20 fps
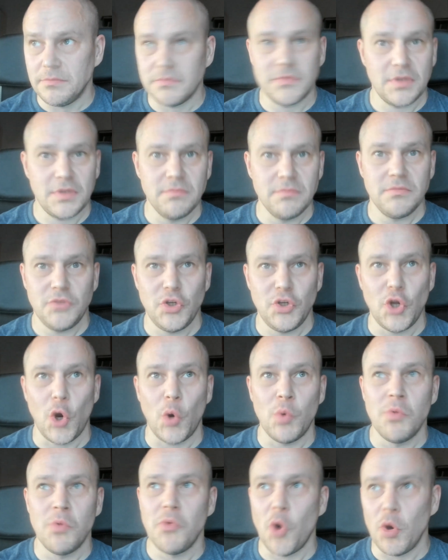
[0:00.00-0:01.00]
you
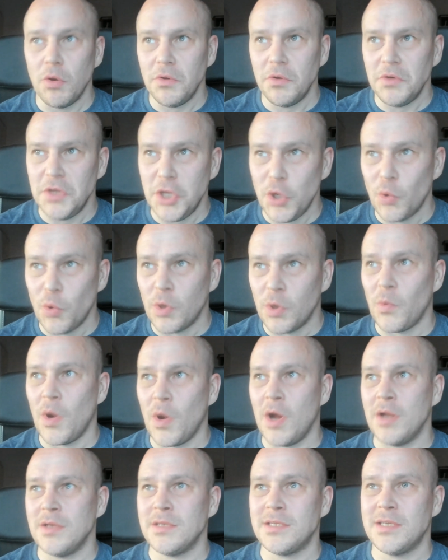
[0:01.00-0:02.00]
know, newer
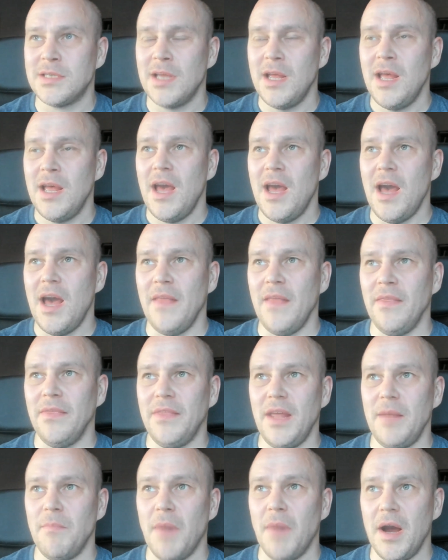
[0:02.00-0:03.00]
ones, and
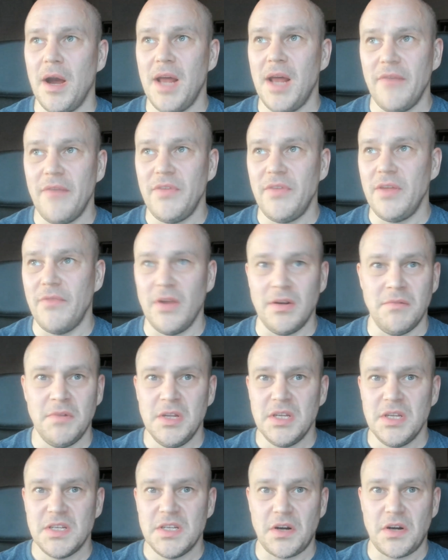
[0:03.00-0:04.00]
they might have even
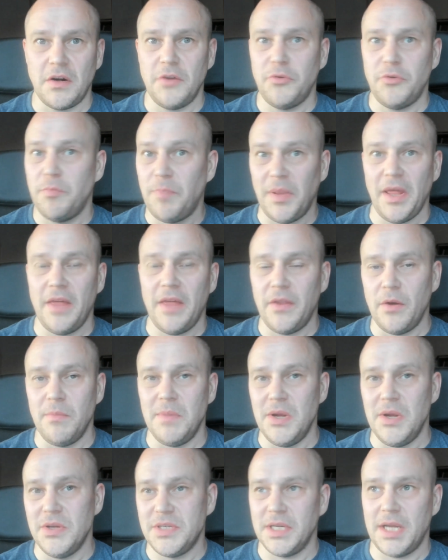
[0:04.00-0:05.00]
started to play their
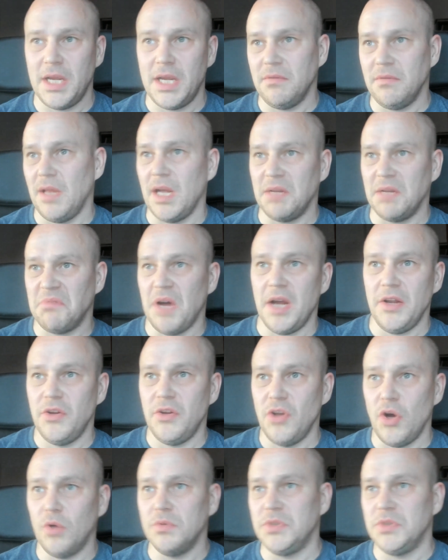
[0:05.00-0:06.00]
music in, like, I don't
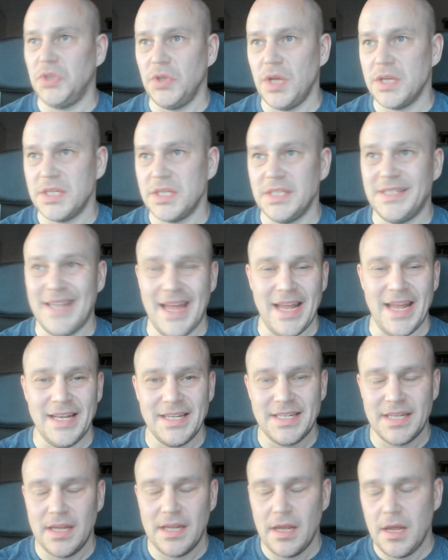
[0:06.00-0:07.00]
know, twenty
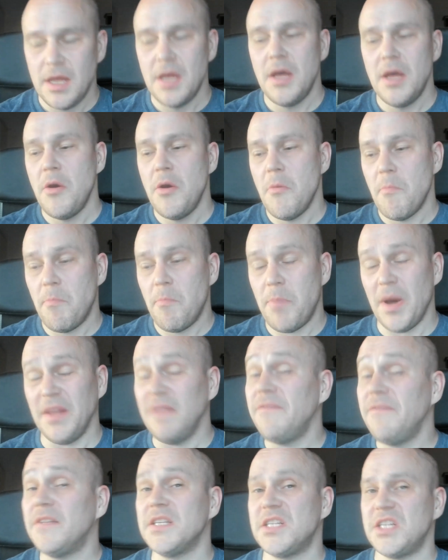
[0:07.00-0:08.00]
tens. But
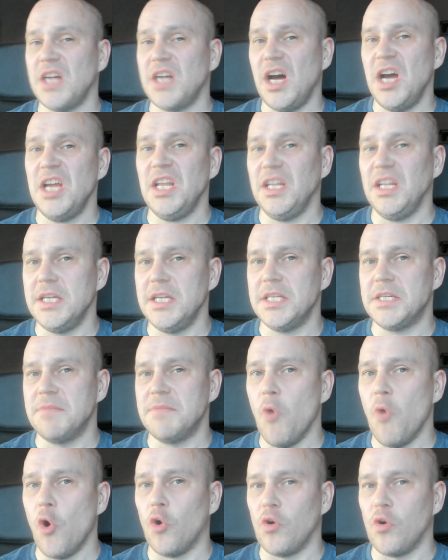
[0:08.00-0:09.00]
if the style is
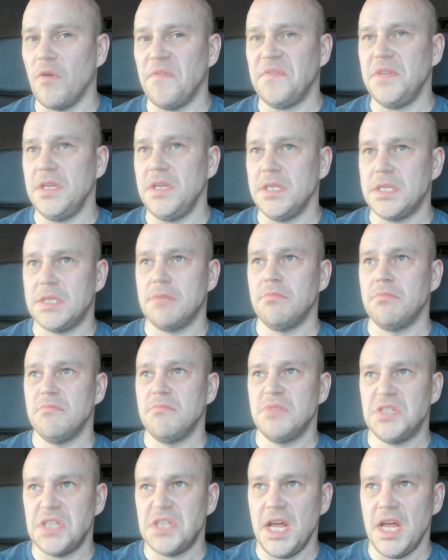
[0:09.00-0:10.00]
more of this,
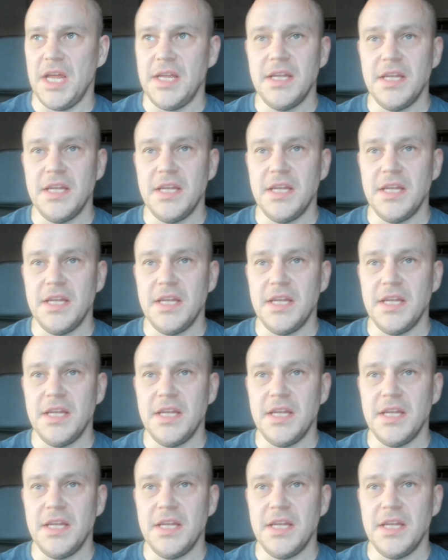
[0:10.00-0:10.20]
say,